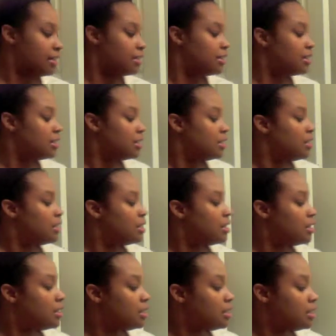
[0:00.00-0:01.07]
Okay,
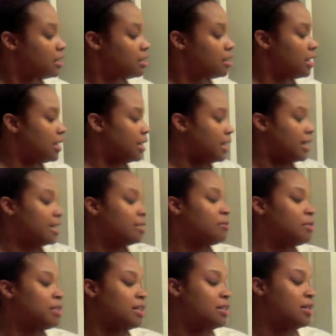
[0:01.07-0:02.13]
so that's lining
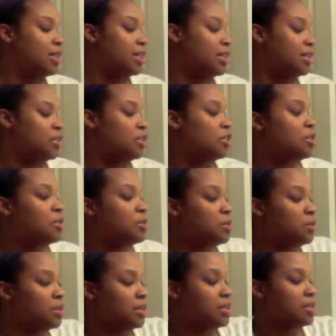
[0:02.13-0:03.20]
them. They're lined.
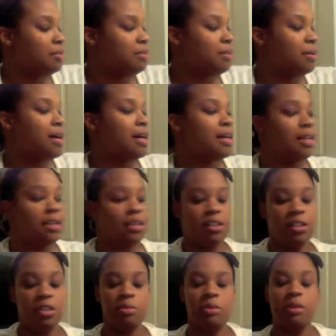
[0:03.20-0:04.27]
Okay,
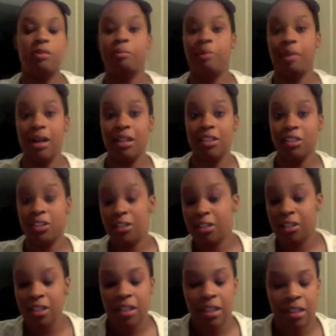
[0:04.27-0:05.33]
next we're going
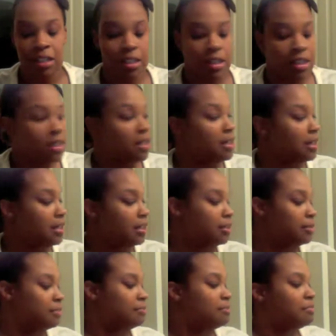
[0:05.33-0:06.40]
to just apply a
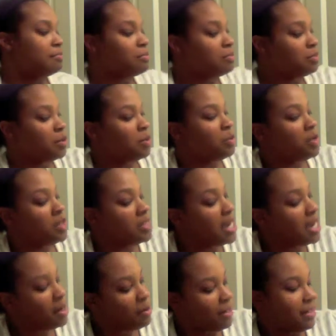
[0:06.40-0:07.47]
little bit of
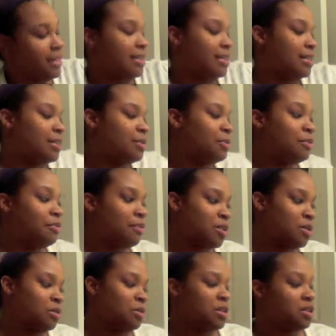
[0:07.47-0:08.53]
bronzer.
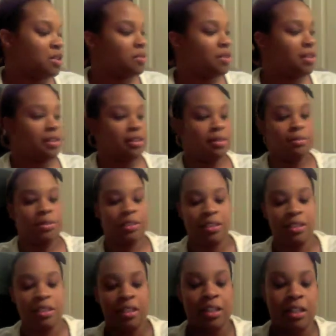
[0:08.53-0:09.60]
Well,
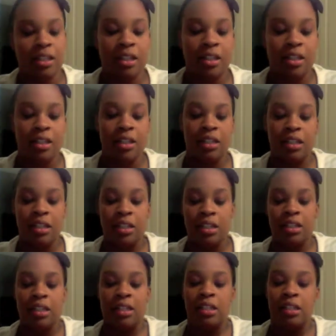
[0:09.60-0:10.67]
not quite yet, because we
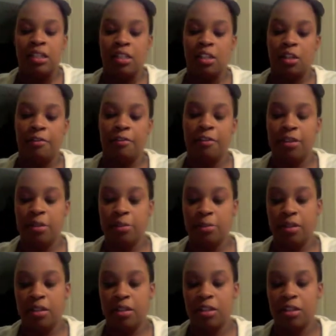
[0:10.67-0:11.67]
first want to do our lips.